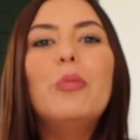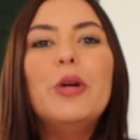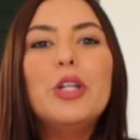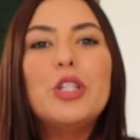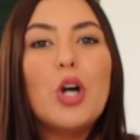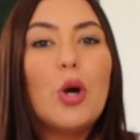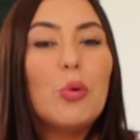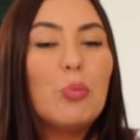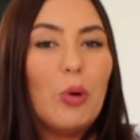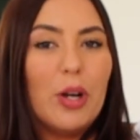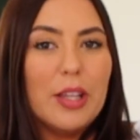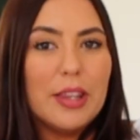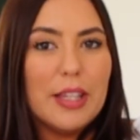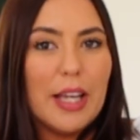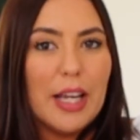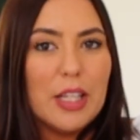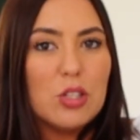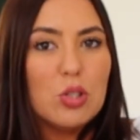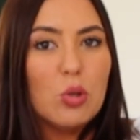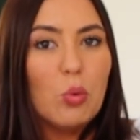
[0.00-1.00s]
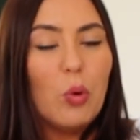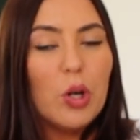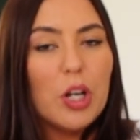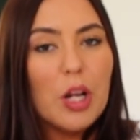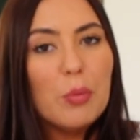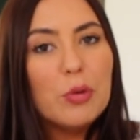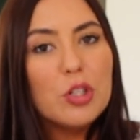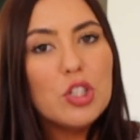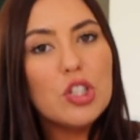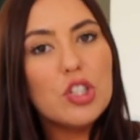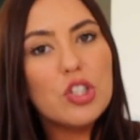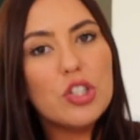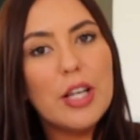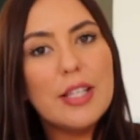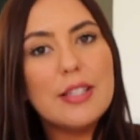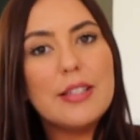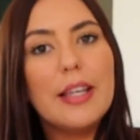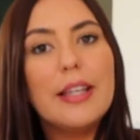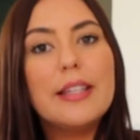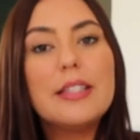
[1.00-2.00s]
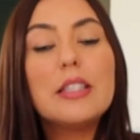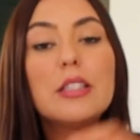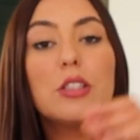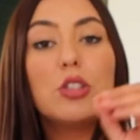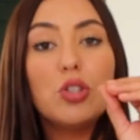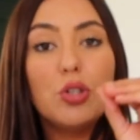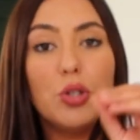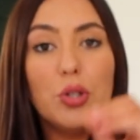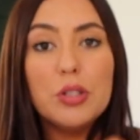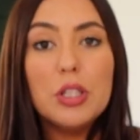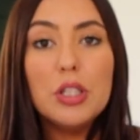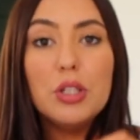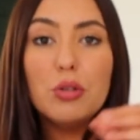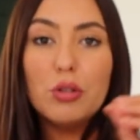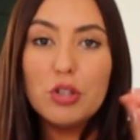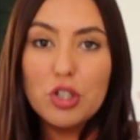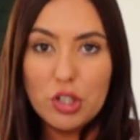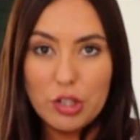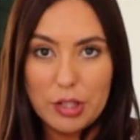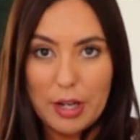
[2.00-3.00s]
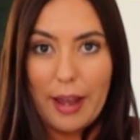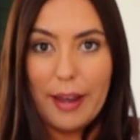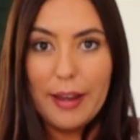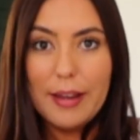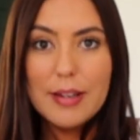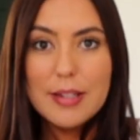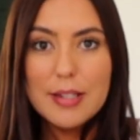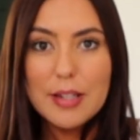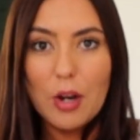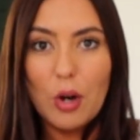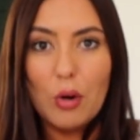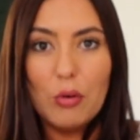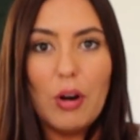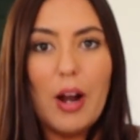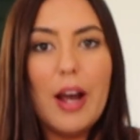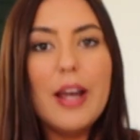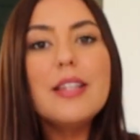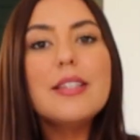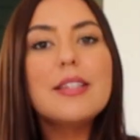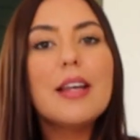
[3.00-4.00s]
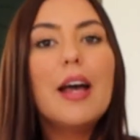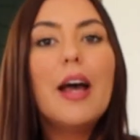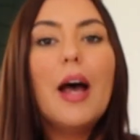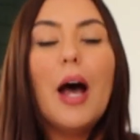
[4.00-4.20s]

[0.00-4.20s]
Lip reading: We don't want that. So what I would suggest is choosing your shade, alright,